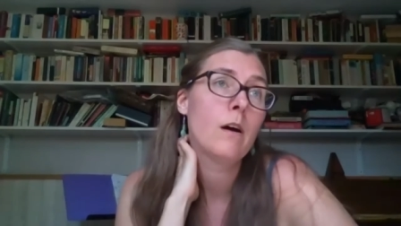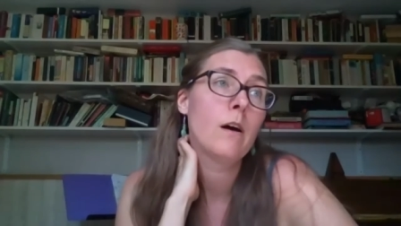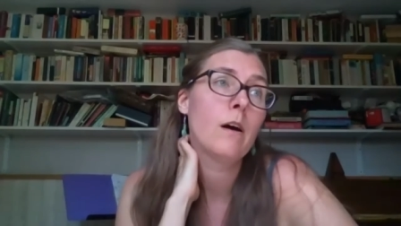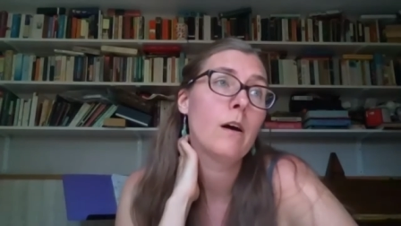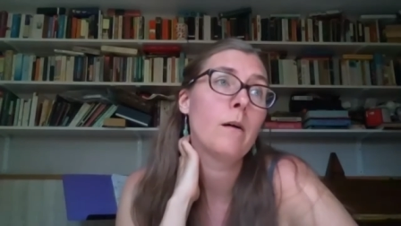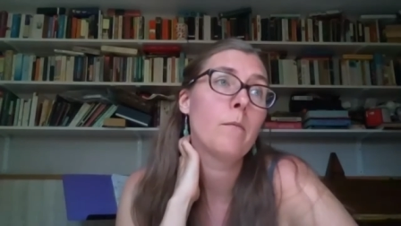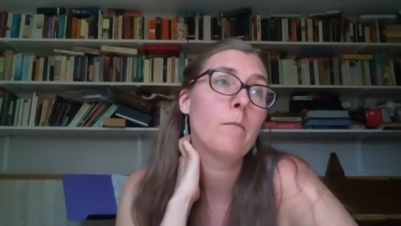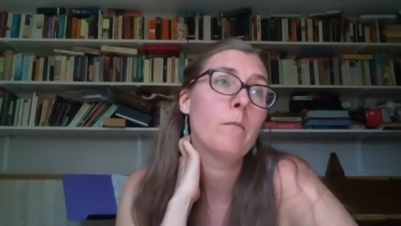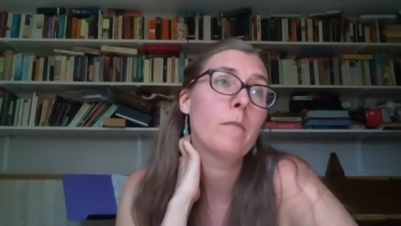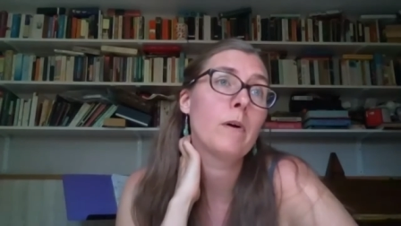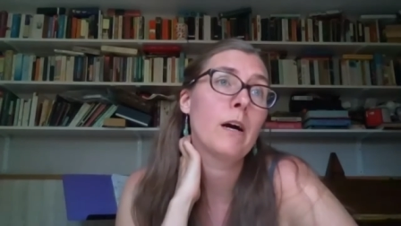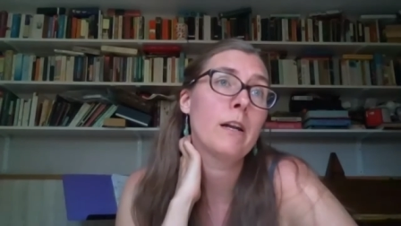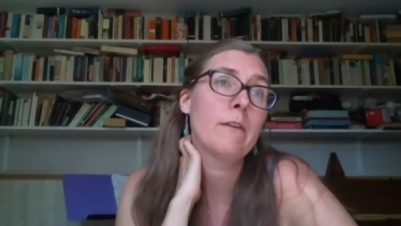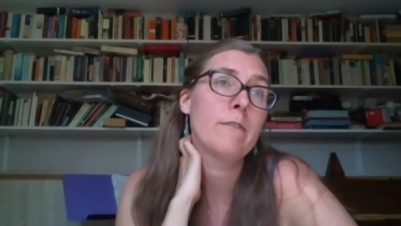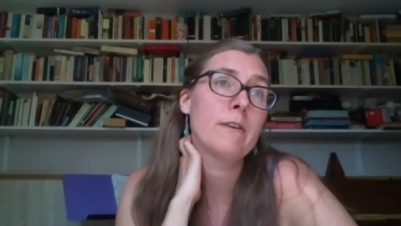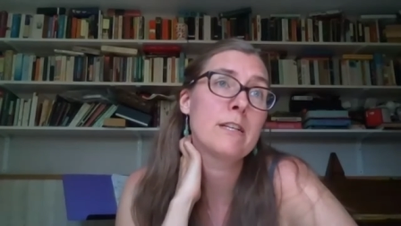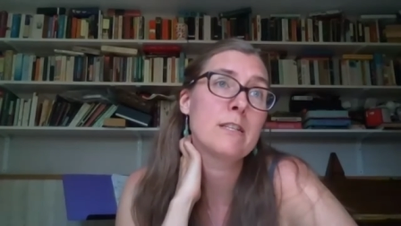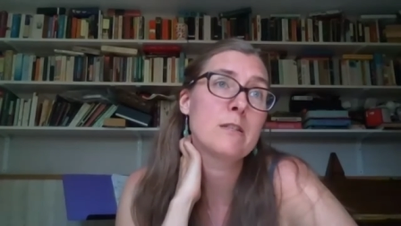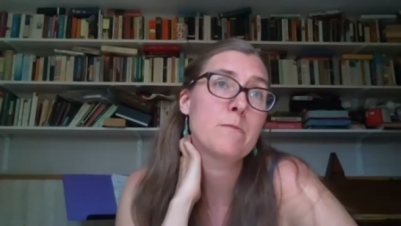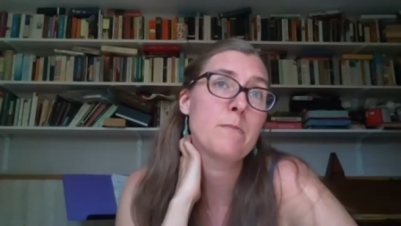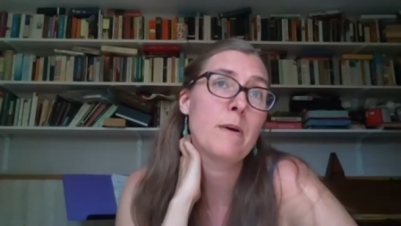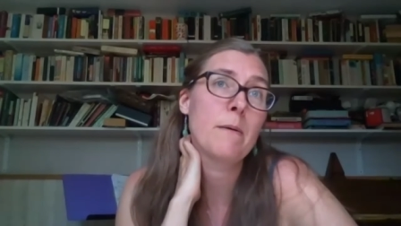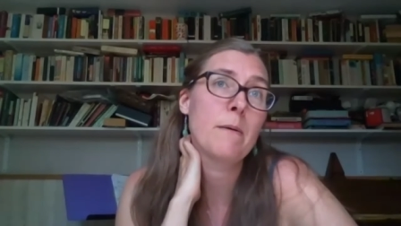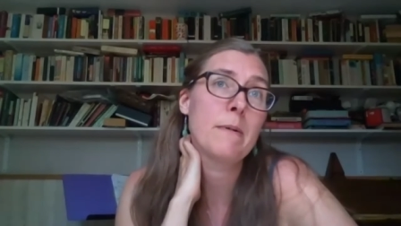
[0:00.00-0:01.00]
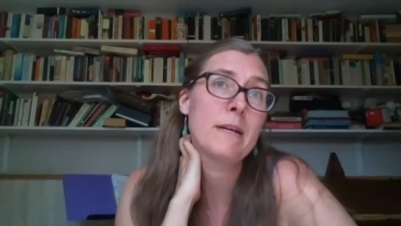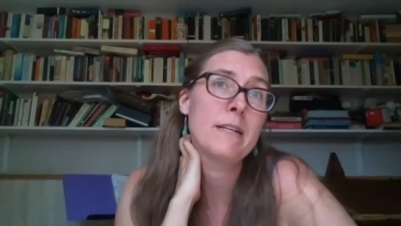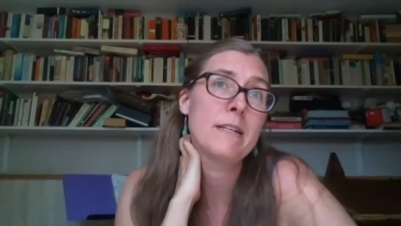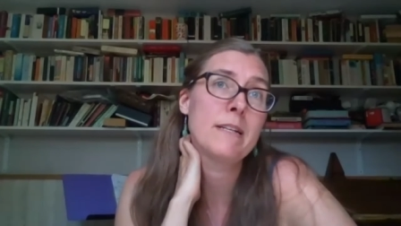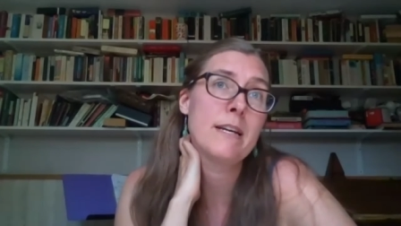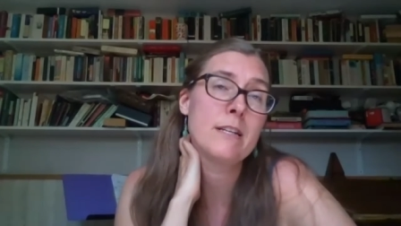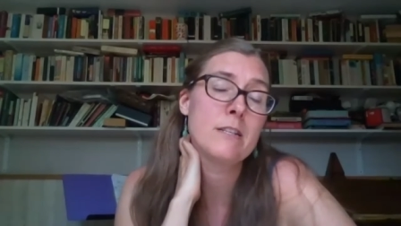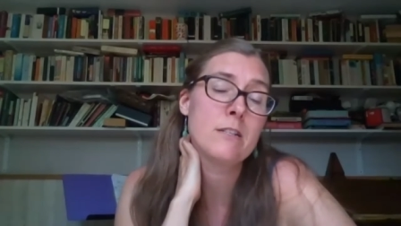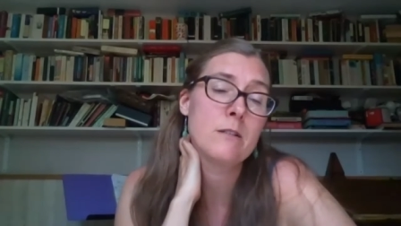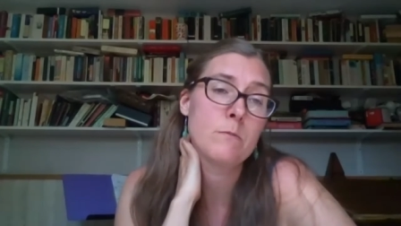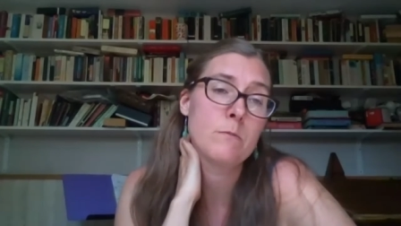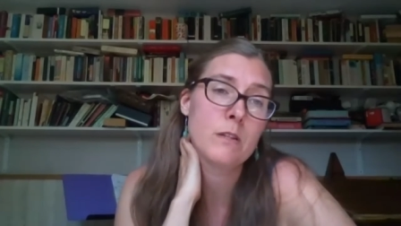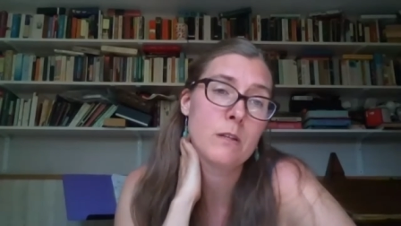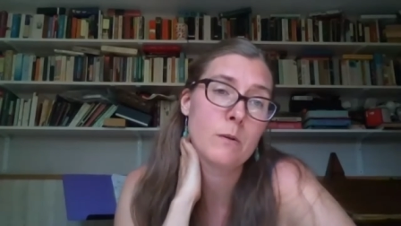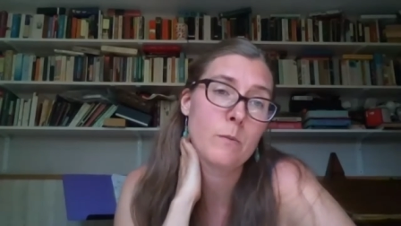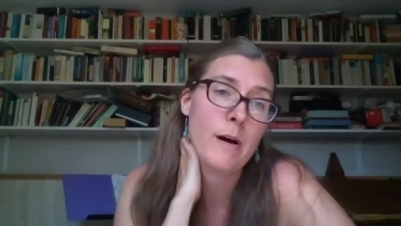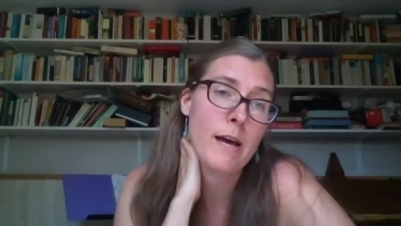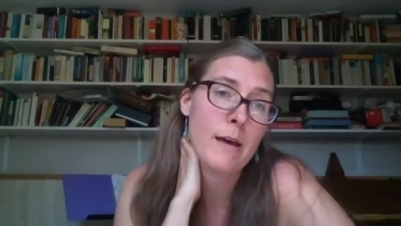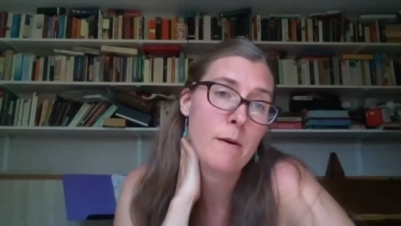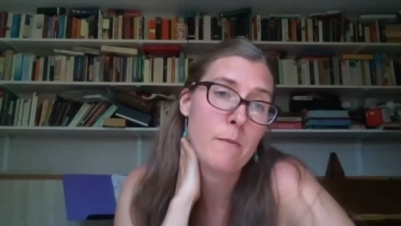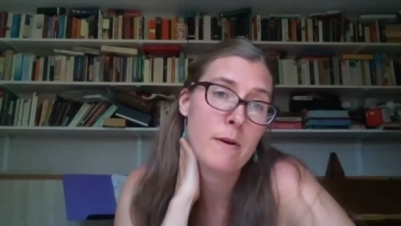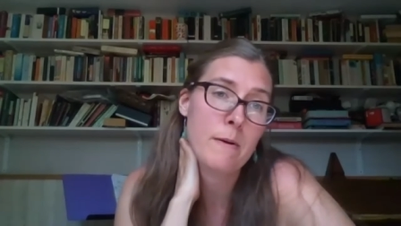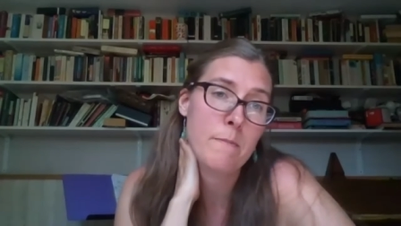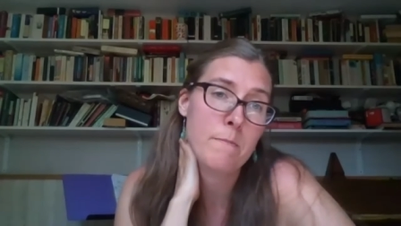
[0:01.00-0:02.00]
Um, kind of experimentation with the
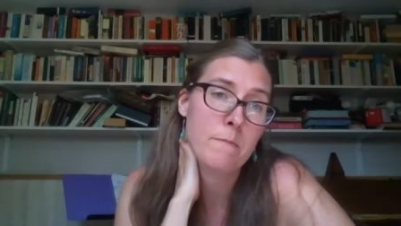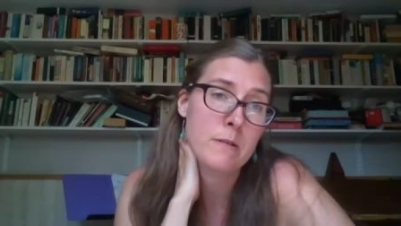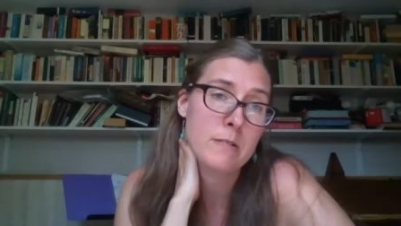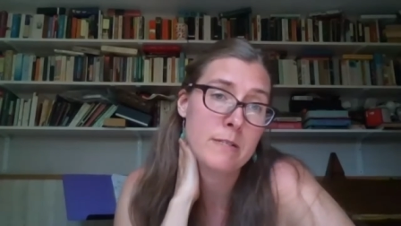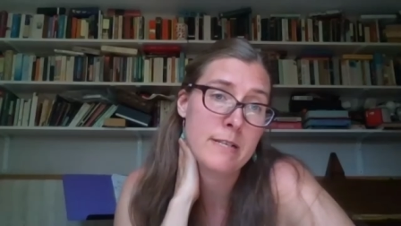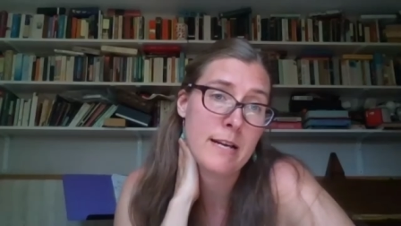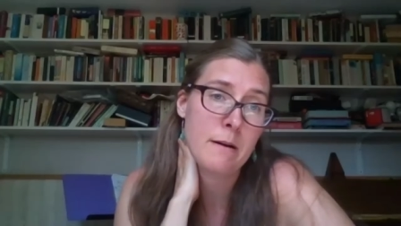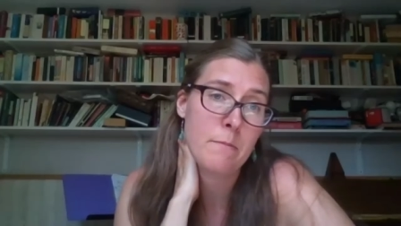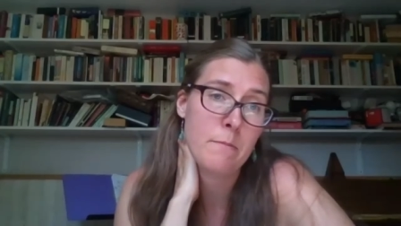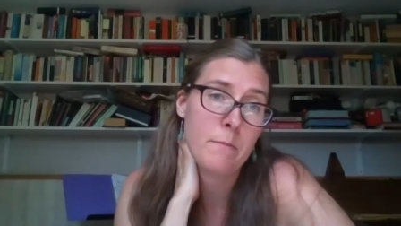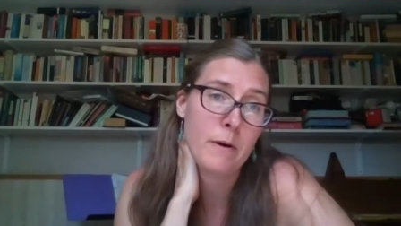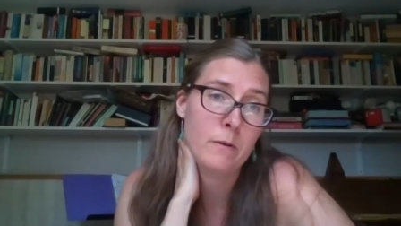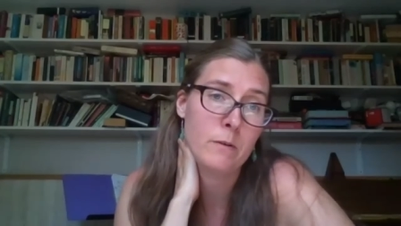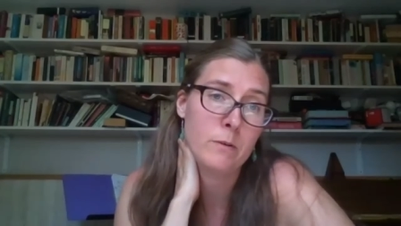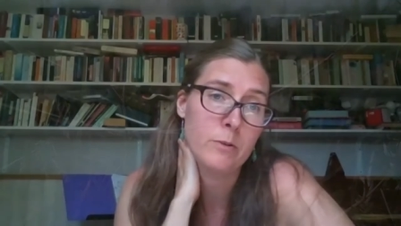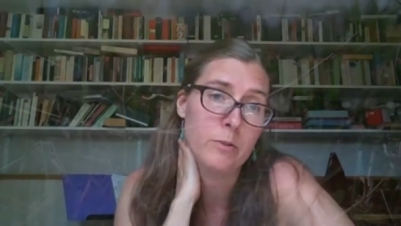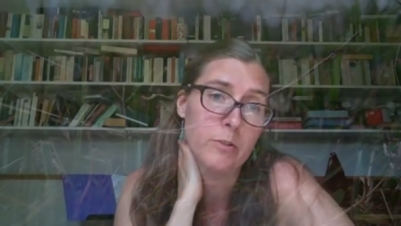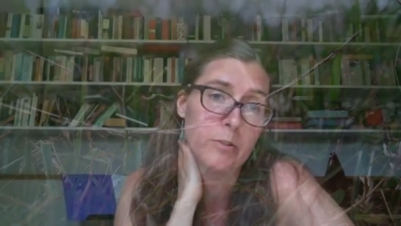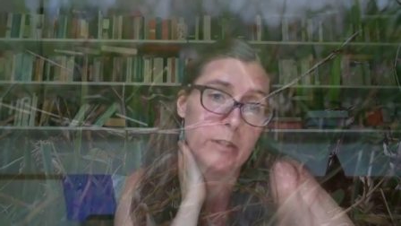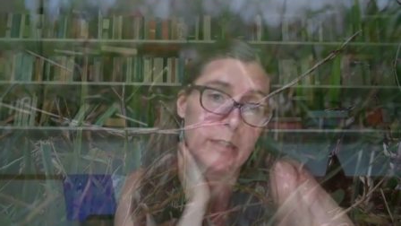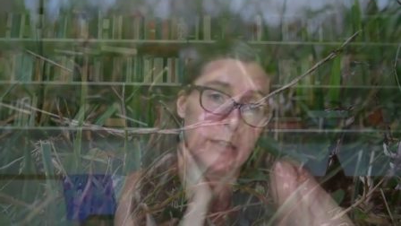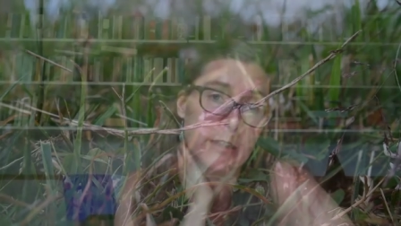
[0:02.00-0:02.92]
way we present poetry